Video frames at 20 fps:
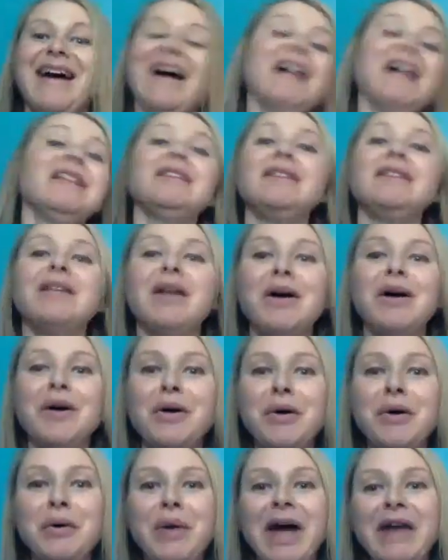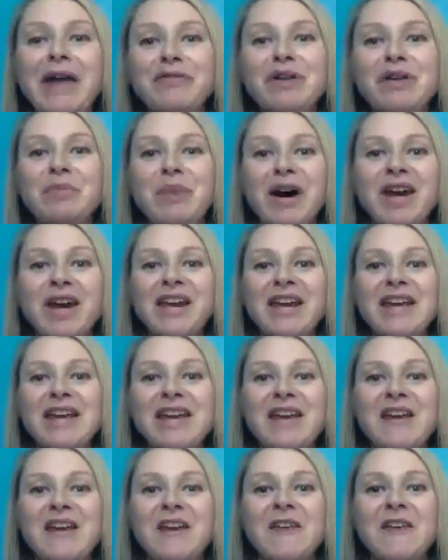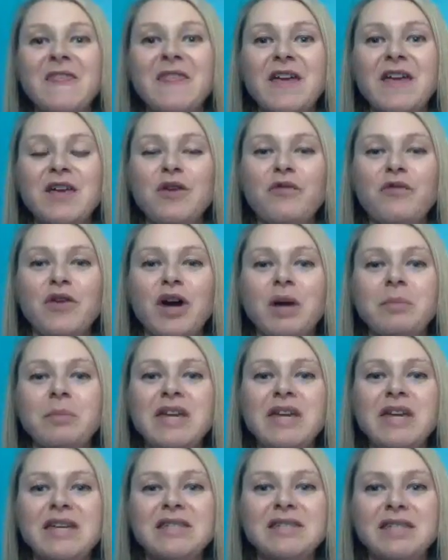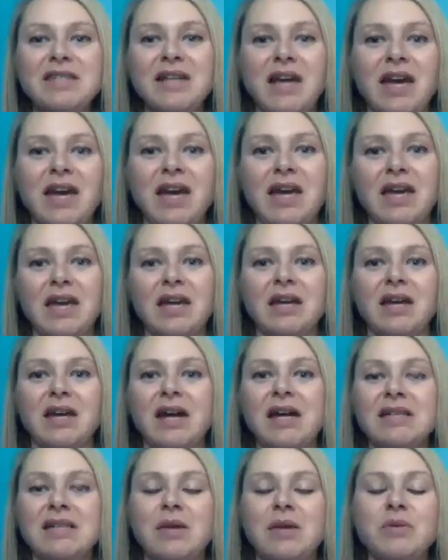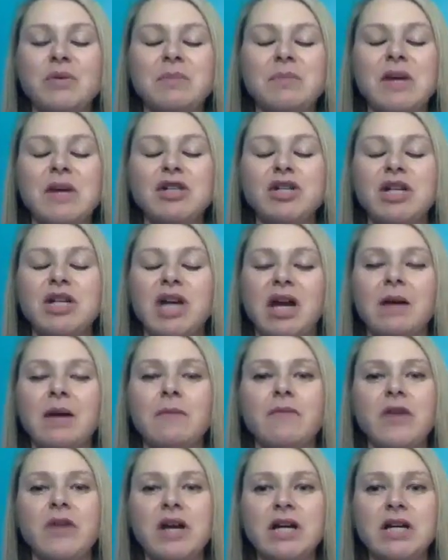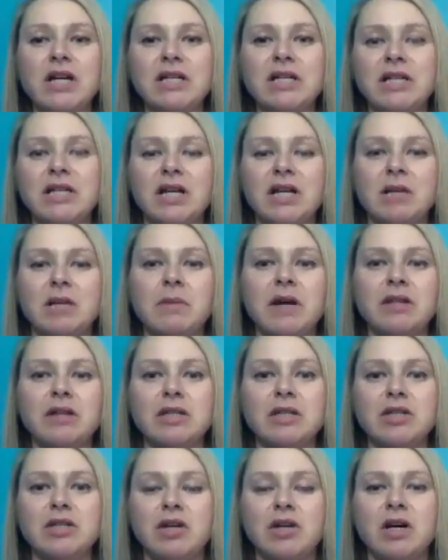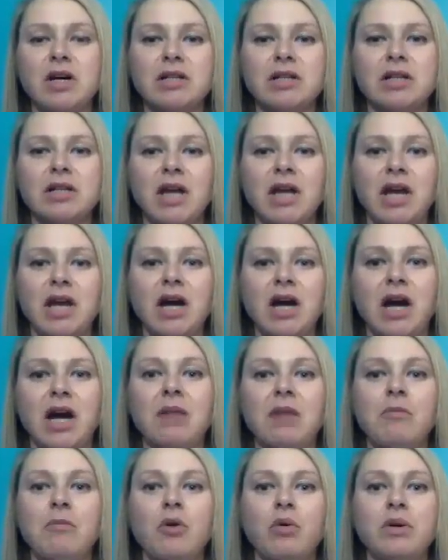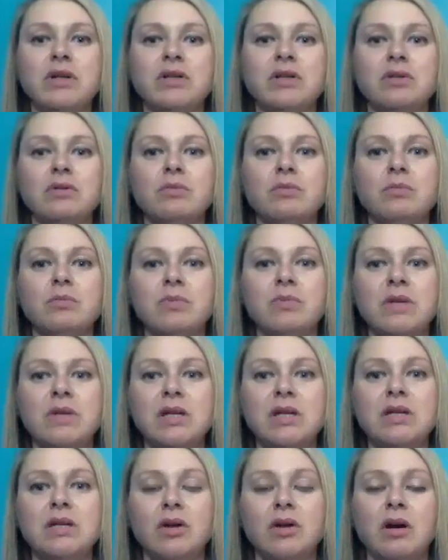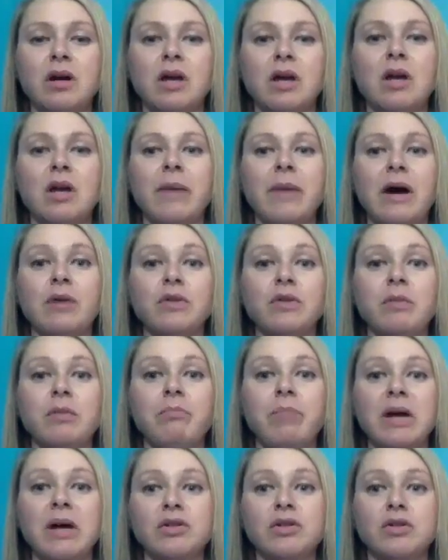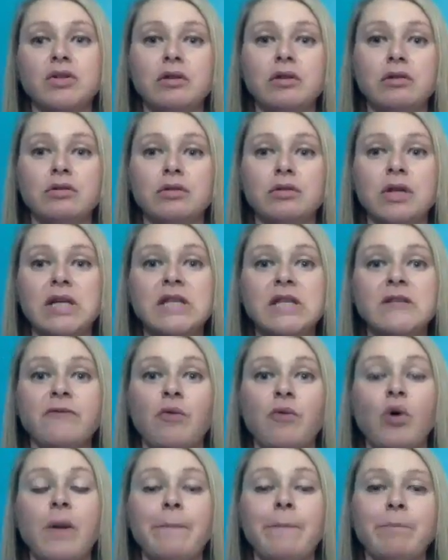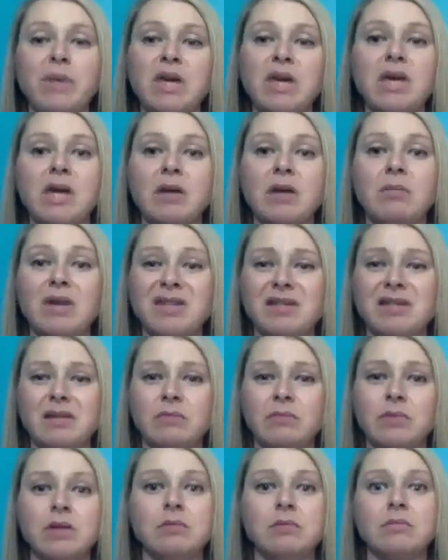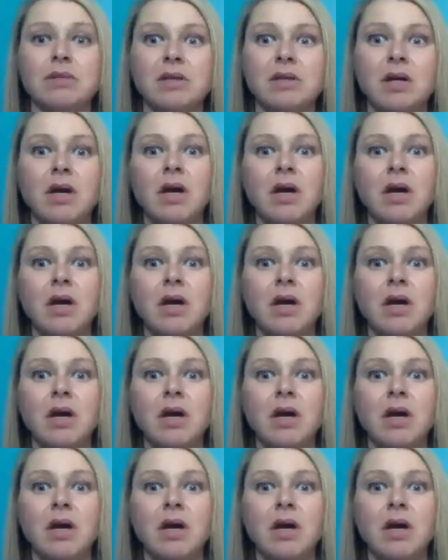Hello, everybody. Thank you for coming in today. As I was mentioning, I am very excited about this talk today. I am going to be talking about the best nutrients for PMS symptoms.